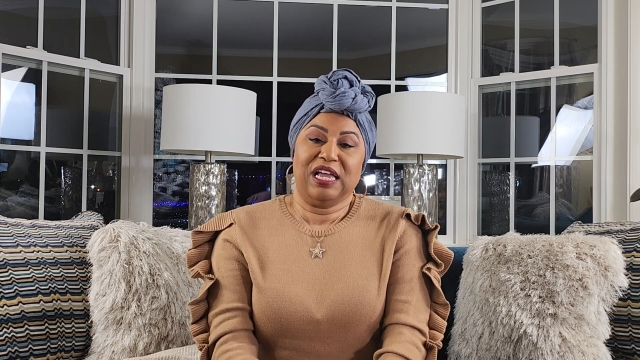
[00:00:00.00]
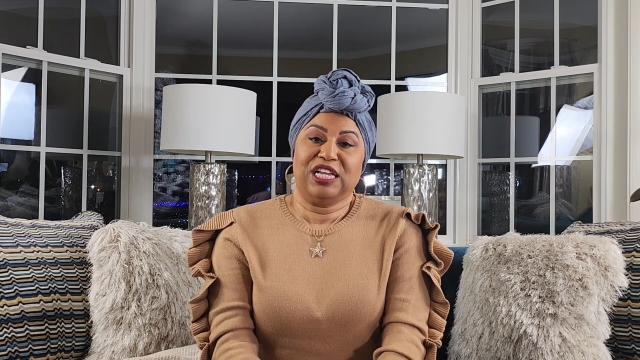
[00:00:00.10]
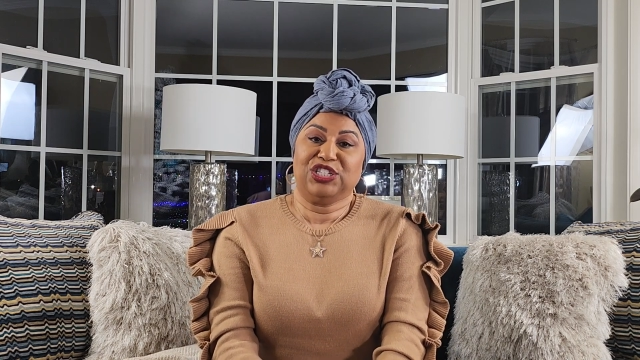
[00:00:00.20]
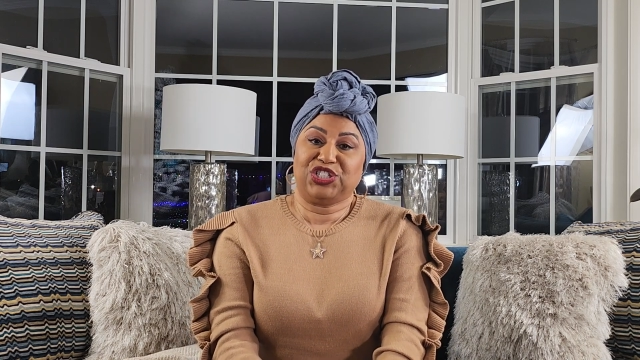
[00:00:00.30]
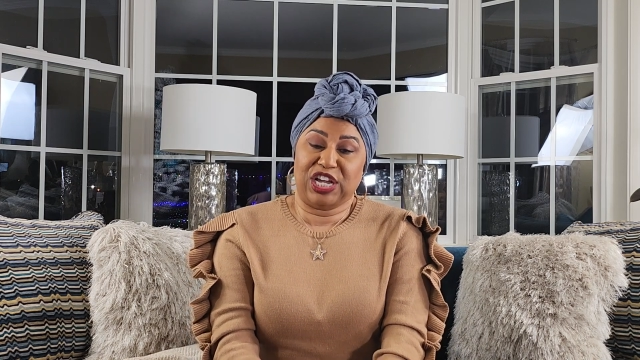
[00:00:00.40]

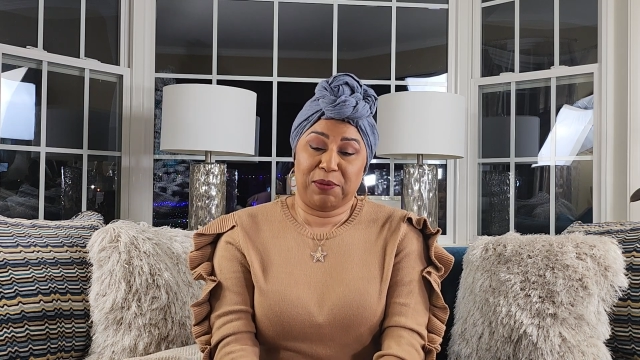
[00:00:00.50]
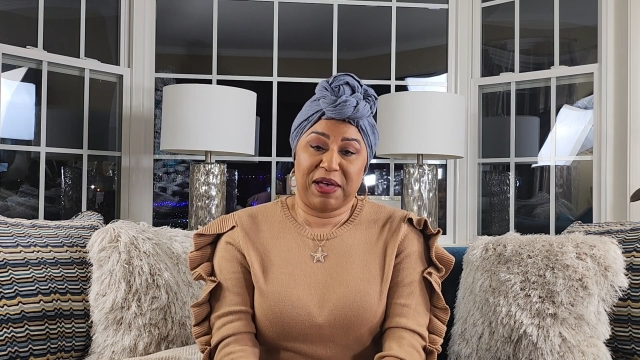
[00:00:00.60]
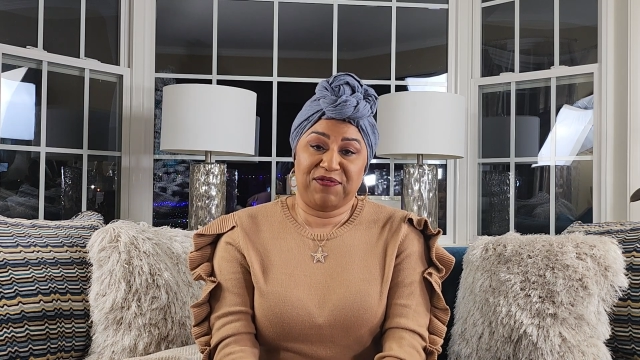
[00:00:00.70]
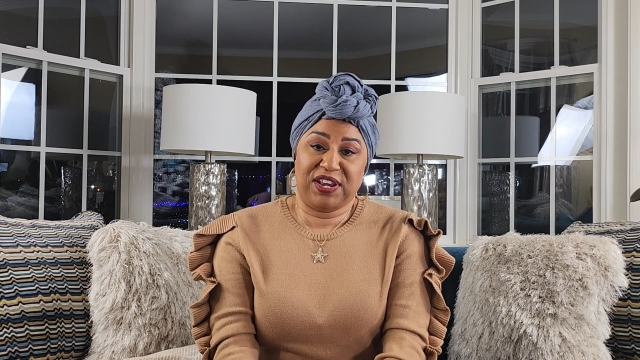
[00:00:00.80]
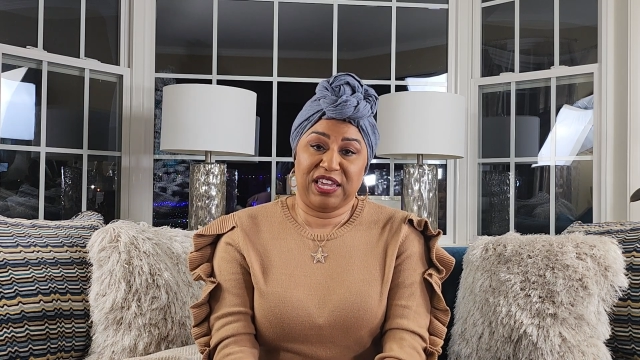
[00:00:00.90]
share
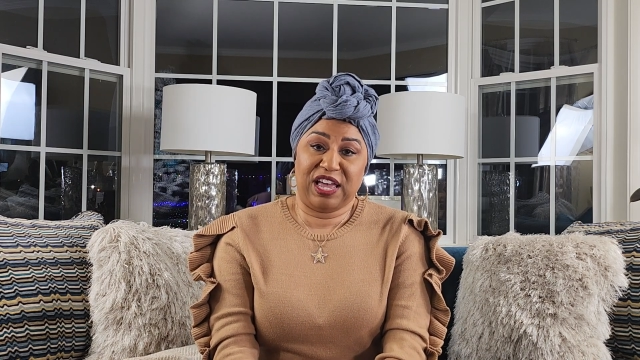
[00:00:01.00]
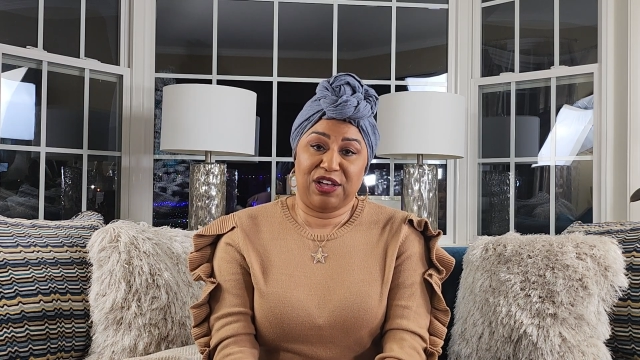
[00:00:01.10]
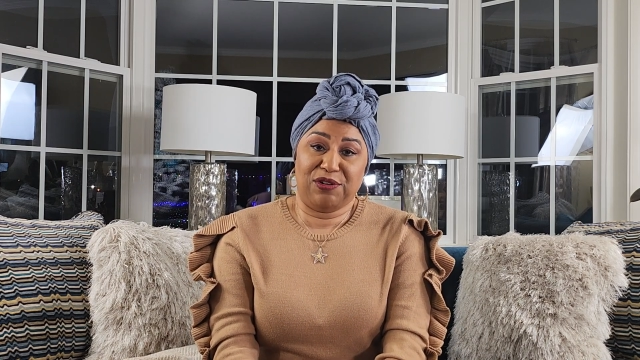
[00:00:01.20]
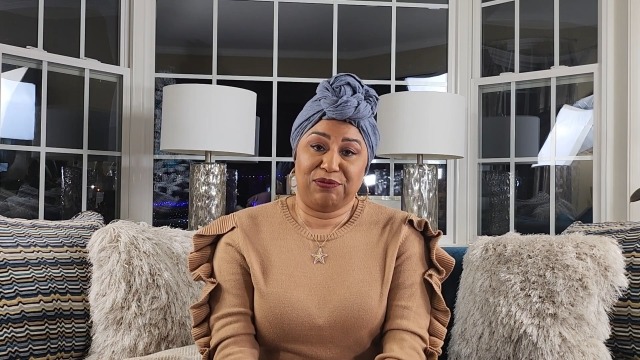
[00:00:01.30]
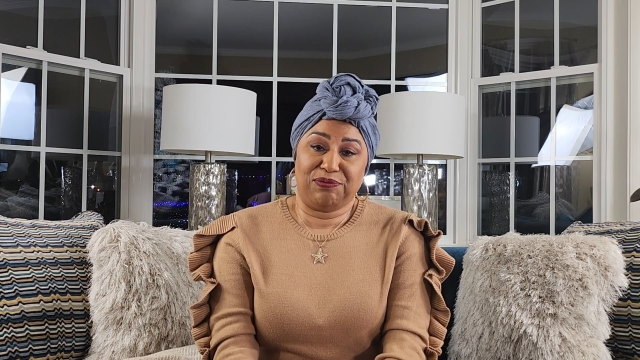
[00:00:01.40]
my
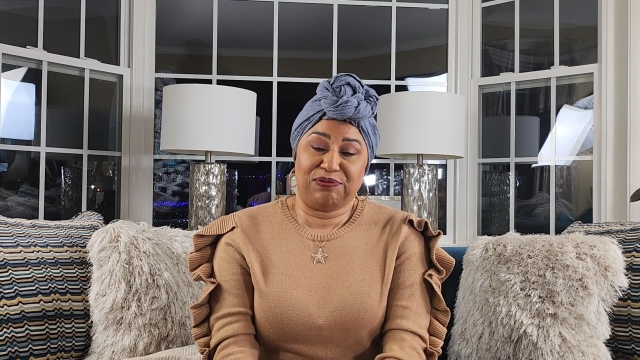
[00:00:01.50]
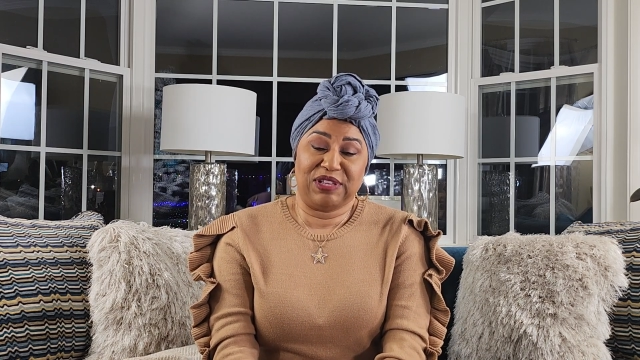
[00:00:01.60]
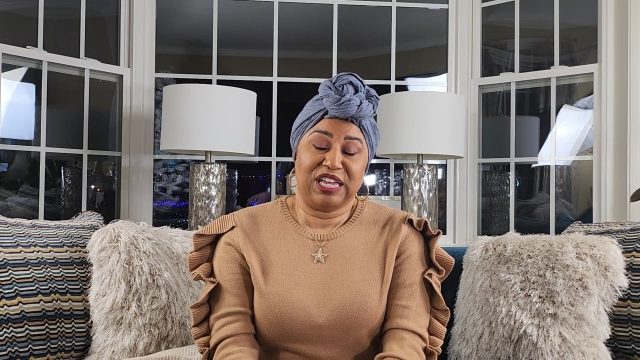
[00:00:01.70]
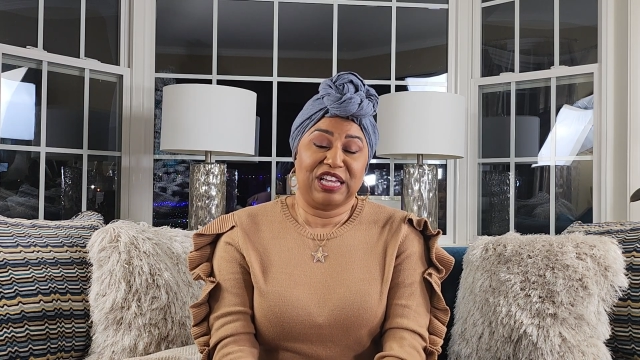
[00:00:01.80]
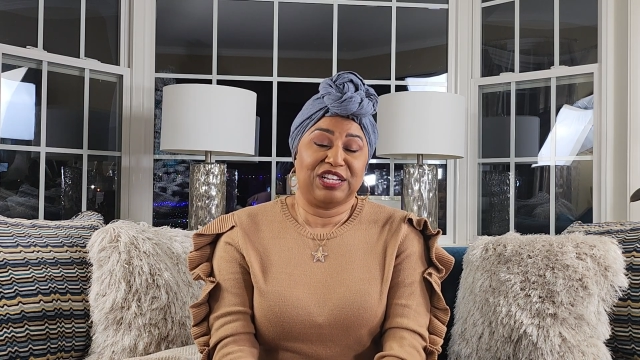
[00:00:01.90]
video,
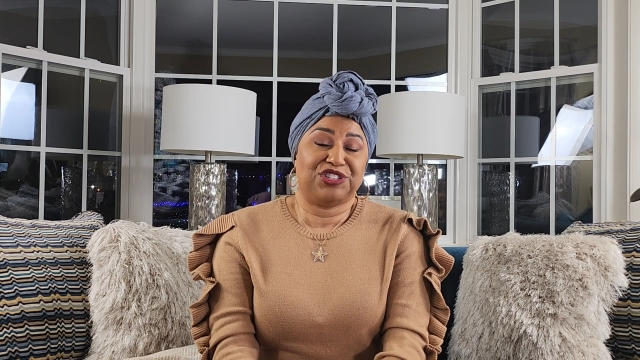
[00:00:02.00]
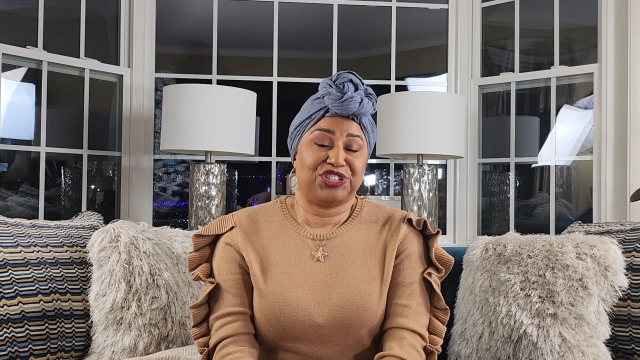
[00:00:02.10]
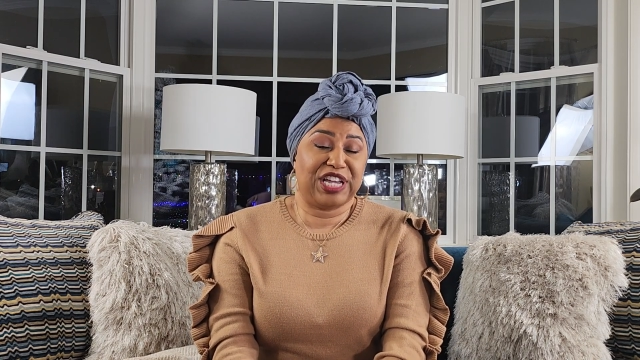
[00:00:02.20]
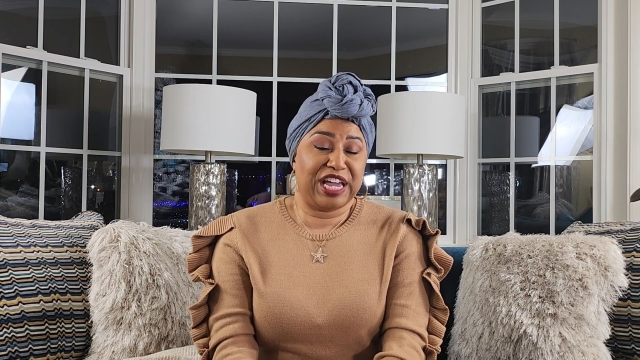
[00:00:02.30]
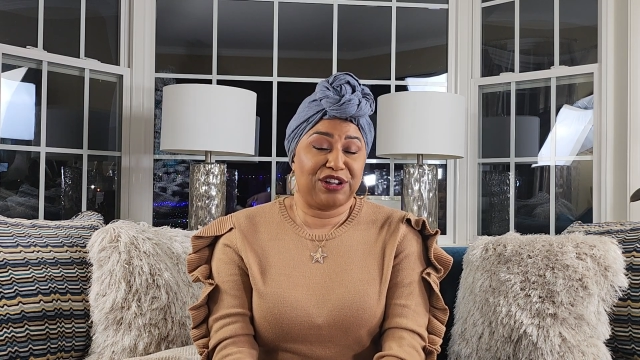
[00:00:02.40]

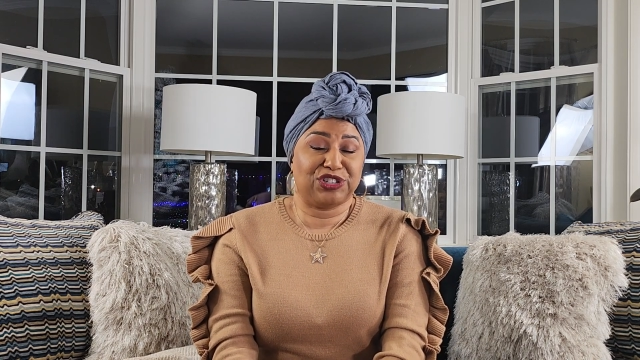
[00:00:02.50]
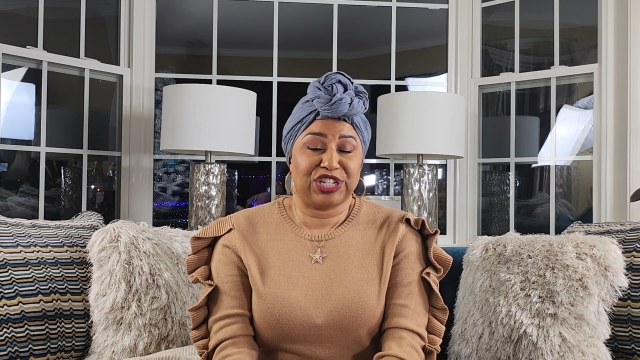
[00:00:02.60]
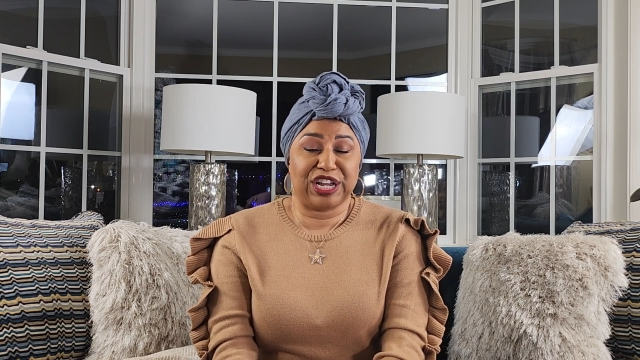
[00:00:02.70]
share,